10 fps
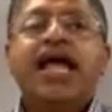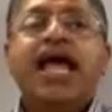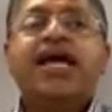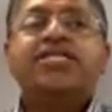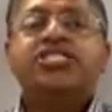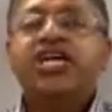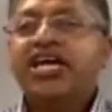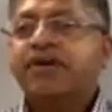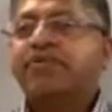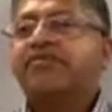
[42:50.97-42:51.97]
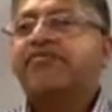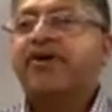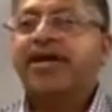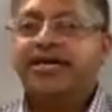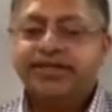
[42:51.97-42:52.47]
And Jacob is
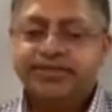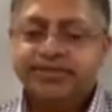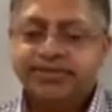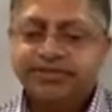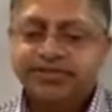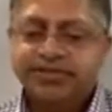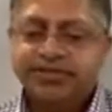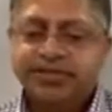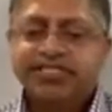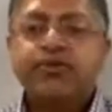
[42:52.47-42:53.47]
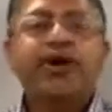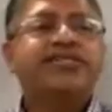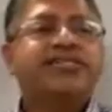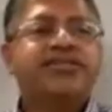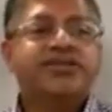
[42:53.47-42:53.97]
afraid. So what does
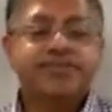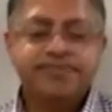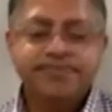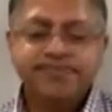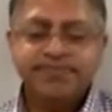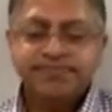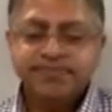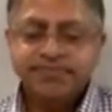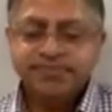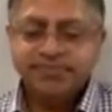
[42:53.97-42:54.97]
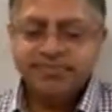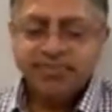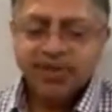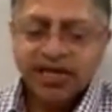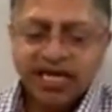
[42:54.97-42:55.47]
he do?
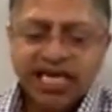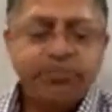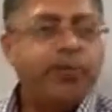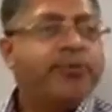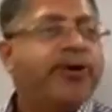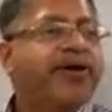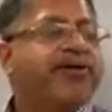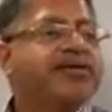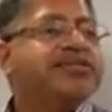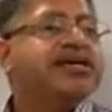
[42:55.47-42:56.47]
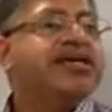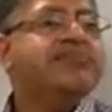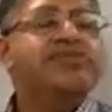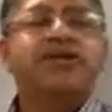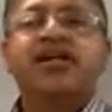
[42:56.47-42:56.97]
He prepares
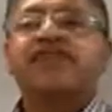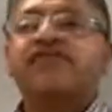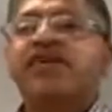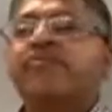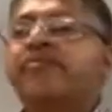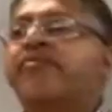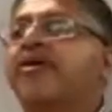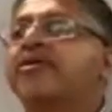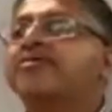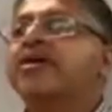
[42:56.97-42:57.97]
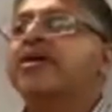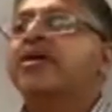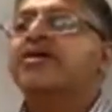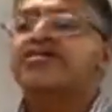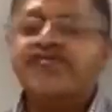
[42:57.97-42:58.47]
himself, he prepares
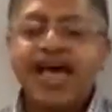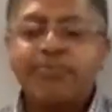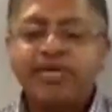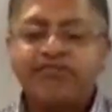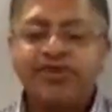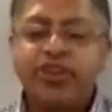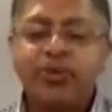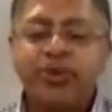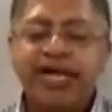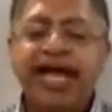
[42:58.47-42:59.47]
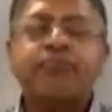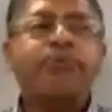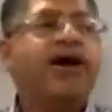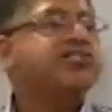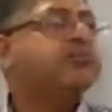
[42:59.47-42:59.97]
his family for three
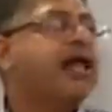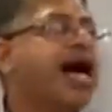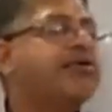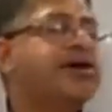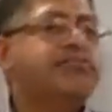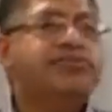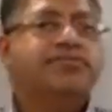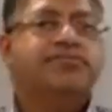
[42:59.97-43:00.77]
possible outcomes.